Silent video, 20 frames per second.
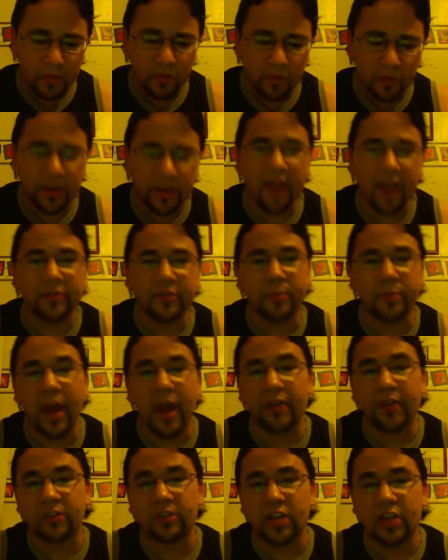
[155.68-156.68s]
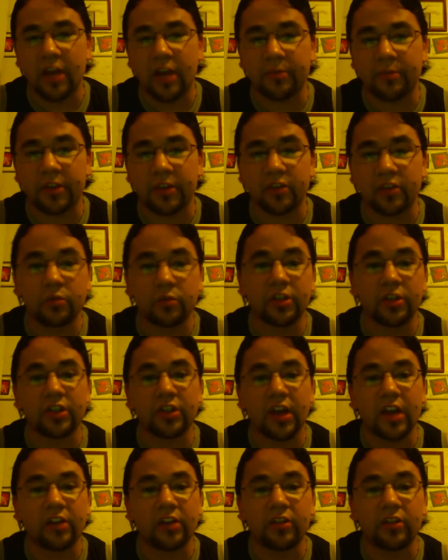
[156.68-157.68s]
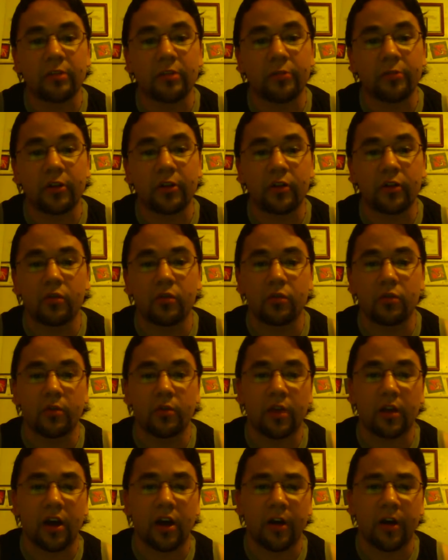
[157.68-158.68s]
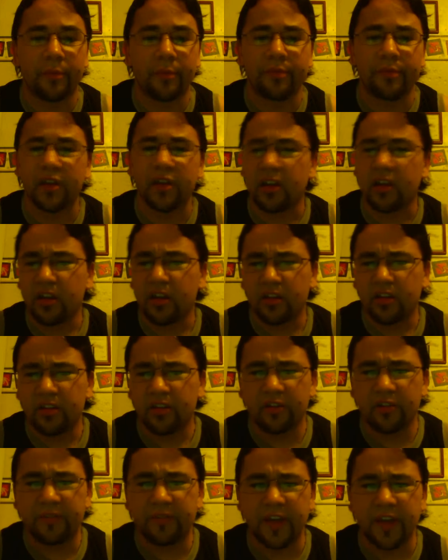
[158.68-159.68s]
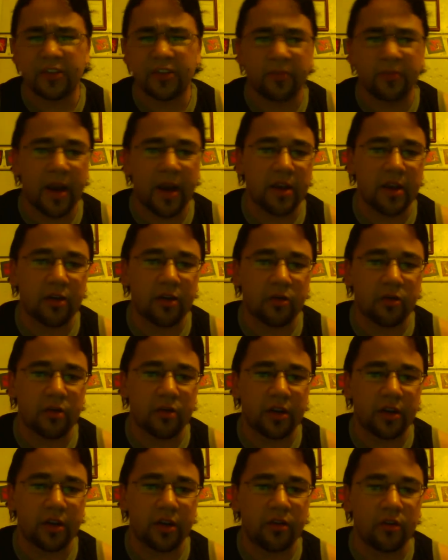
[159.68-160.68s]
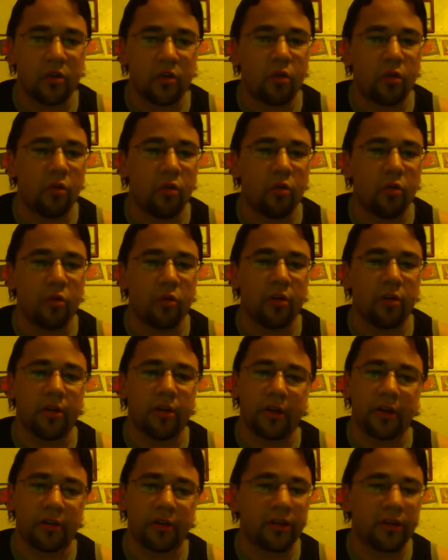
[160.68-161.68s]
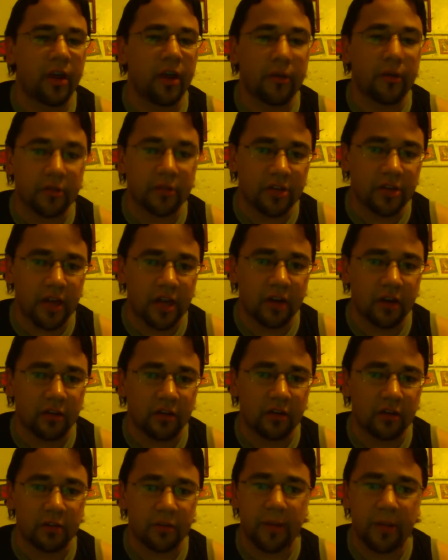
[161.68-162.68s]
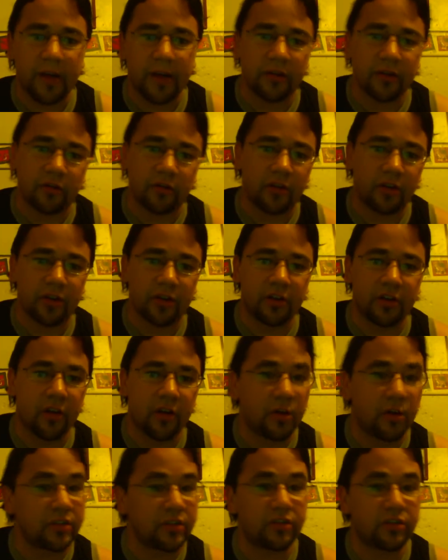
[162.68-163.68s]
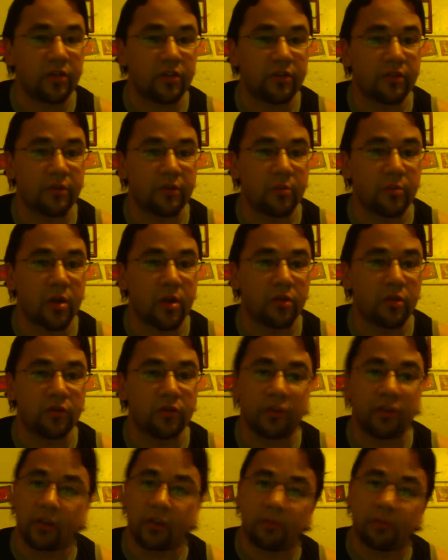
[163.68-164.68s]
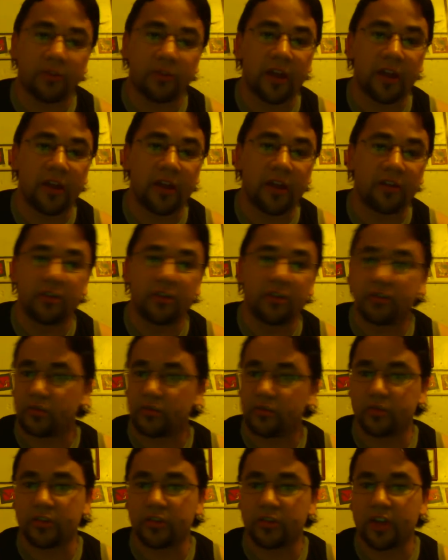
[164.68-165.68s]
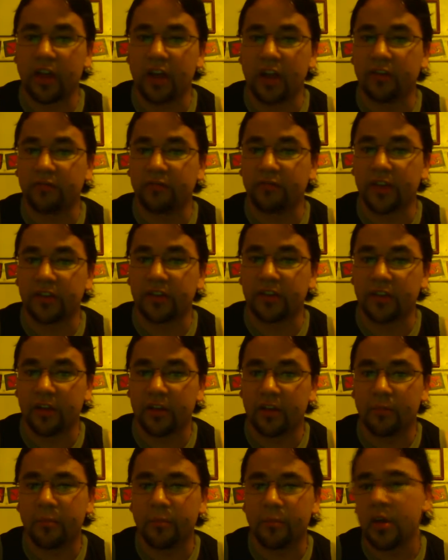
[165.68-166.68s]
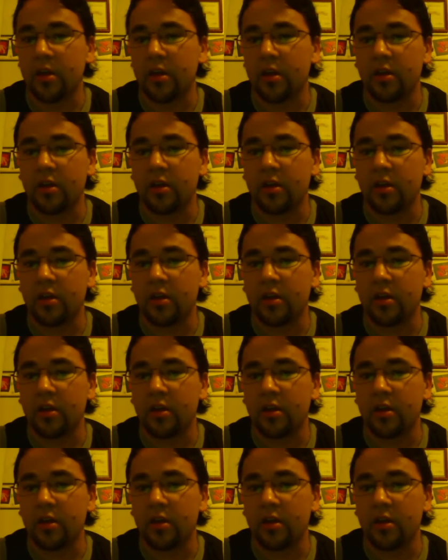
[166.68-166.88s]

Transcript: what they have is Path of Champions, which is actually pretty cool. You face Randy Orton or The Undertaker, depending on, it's 2 different modes you can play. You can decide to face him,